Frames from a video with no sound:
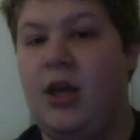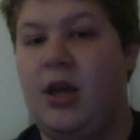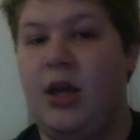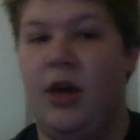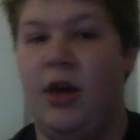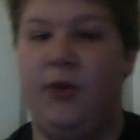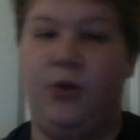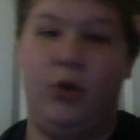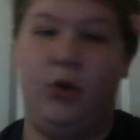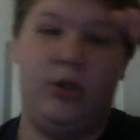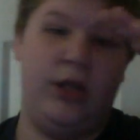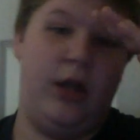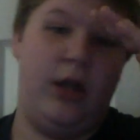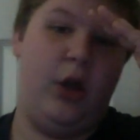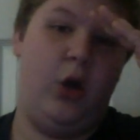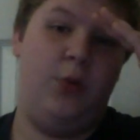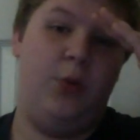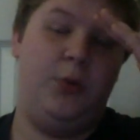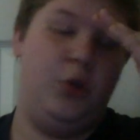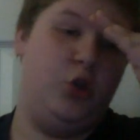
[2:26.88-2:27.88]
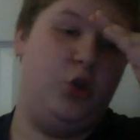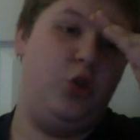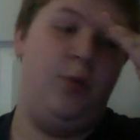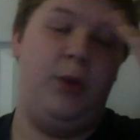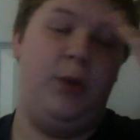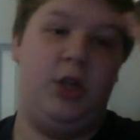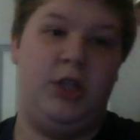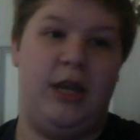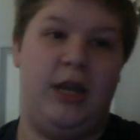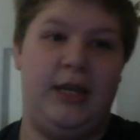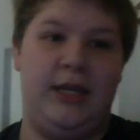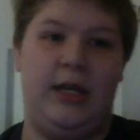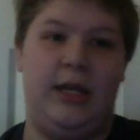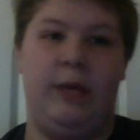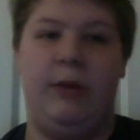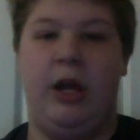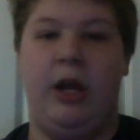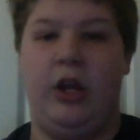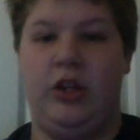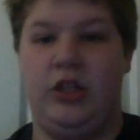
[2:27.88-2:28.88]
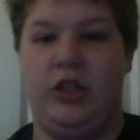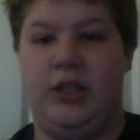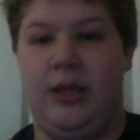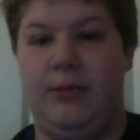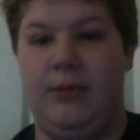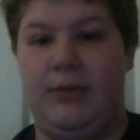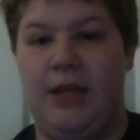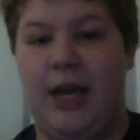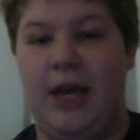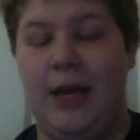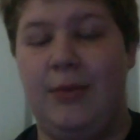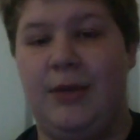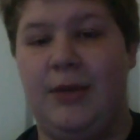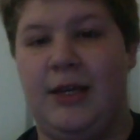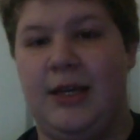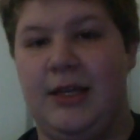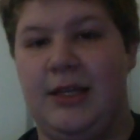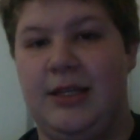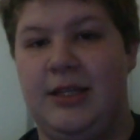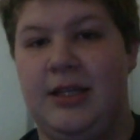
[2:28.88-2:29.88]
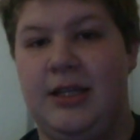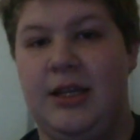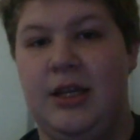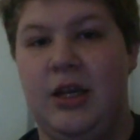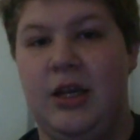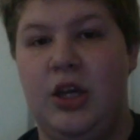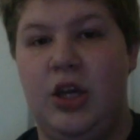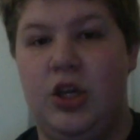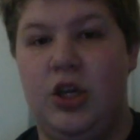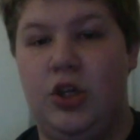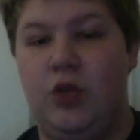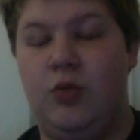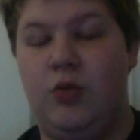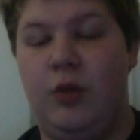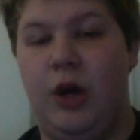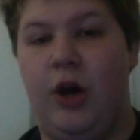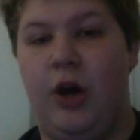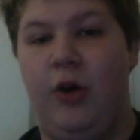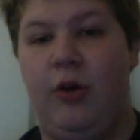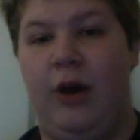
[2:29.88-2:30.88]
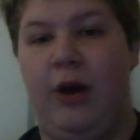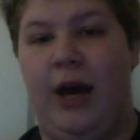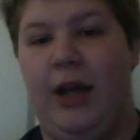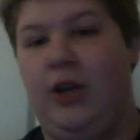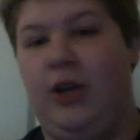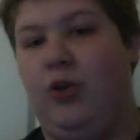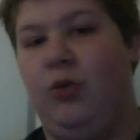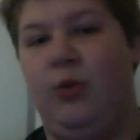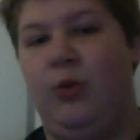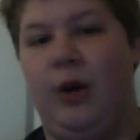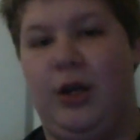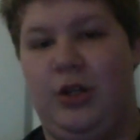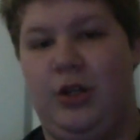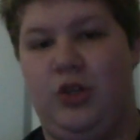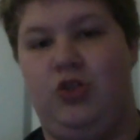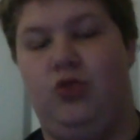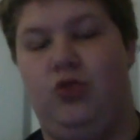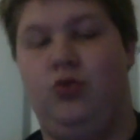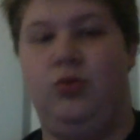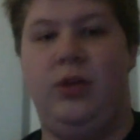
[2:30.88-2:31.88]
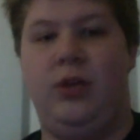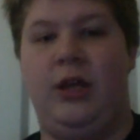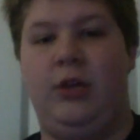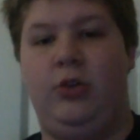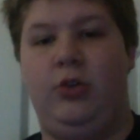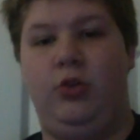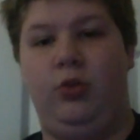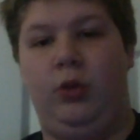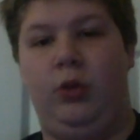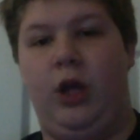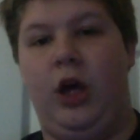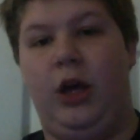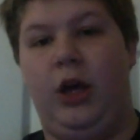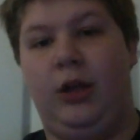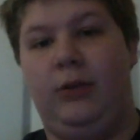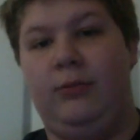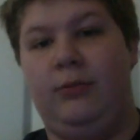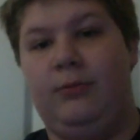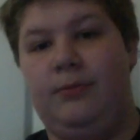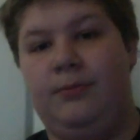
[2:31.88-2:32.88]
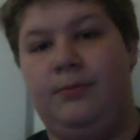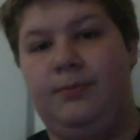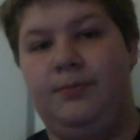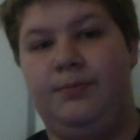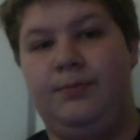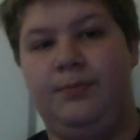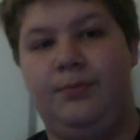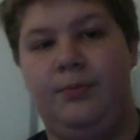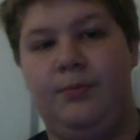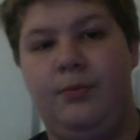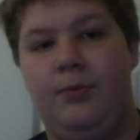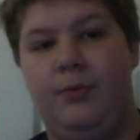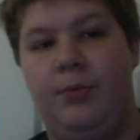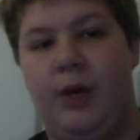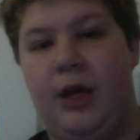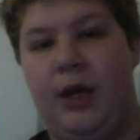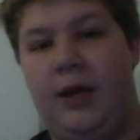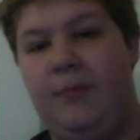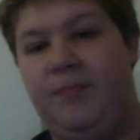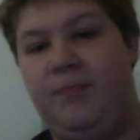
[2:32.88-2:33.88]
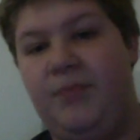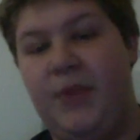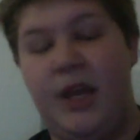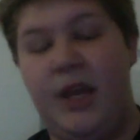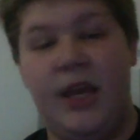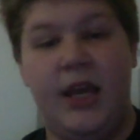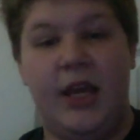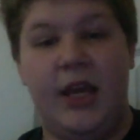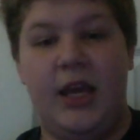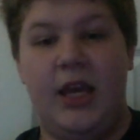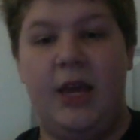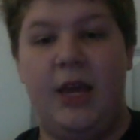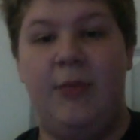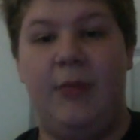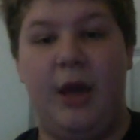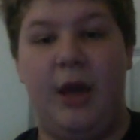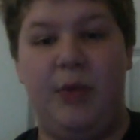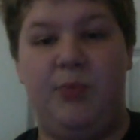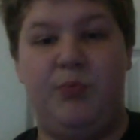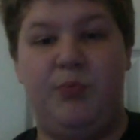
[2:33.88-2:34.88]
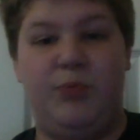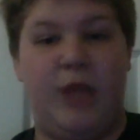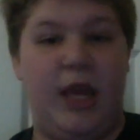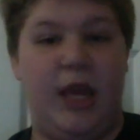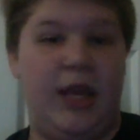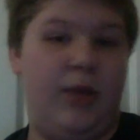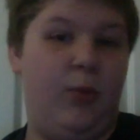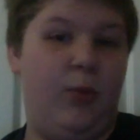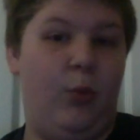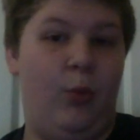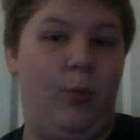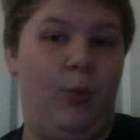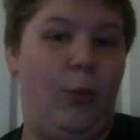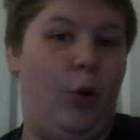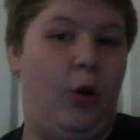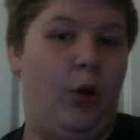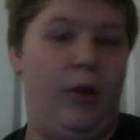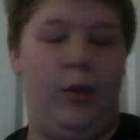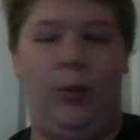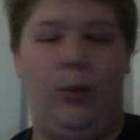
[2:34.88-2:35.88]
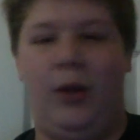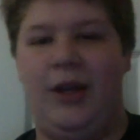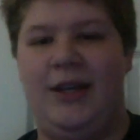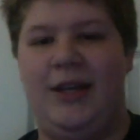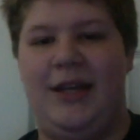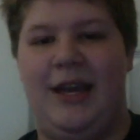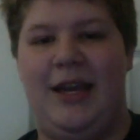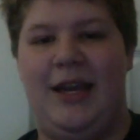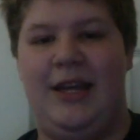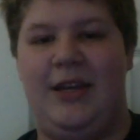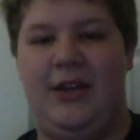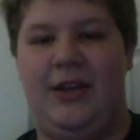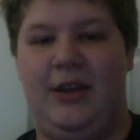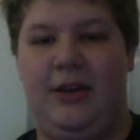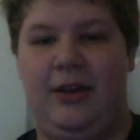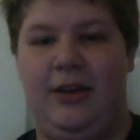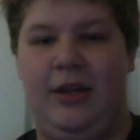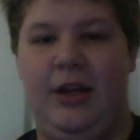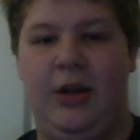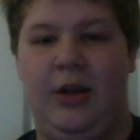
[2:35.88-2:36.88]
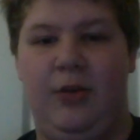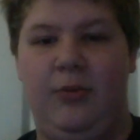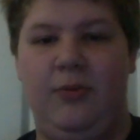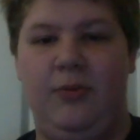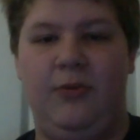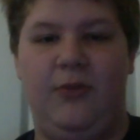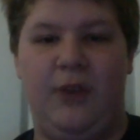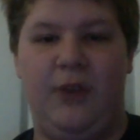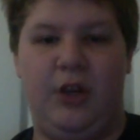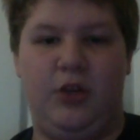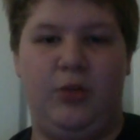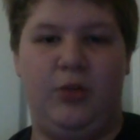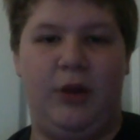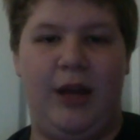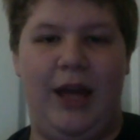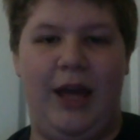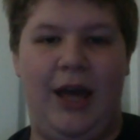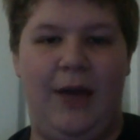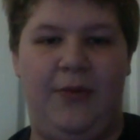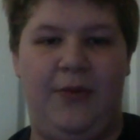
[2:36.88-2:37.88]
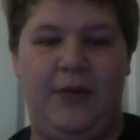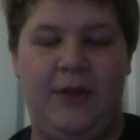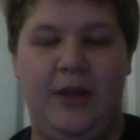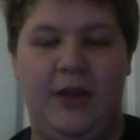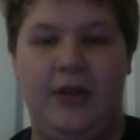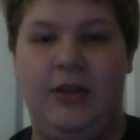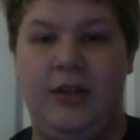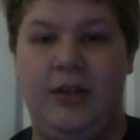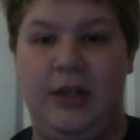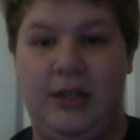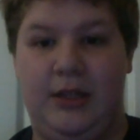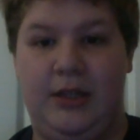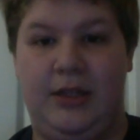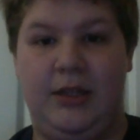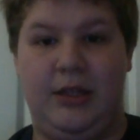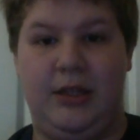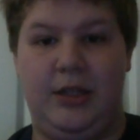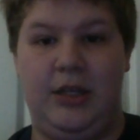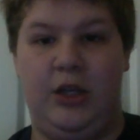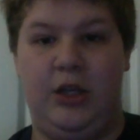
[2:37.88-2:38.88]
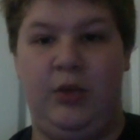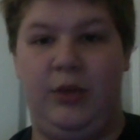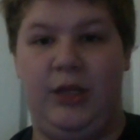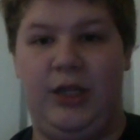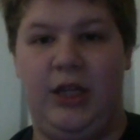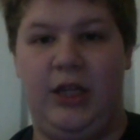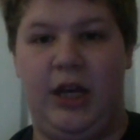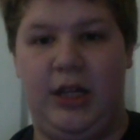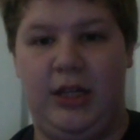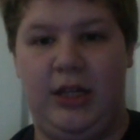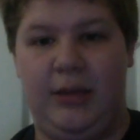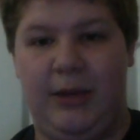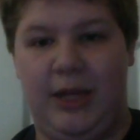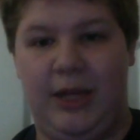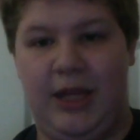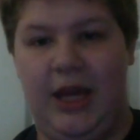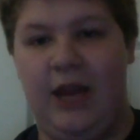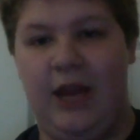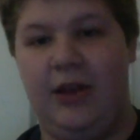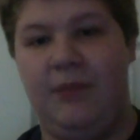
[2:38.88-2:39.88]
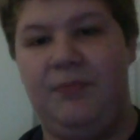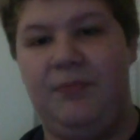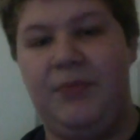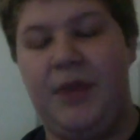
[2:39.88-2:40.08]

Of course, I hope those two parts actually come out on the same day because you know I don't want to take too long. But it might take more than one day to, you know, finish one half and then get continuing to talk about the other.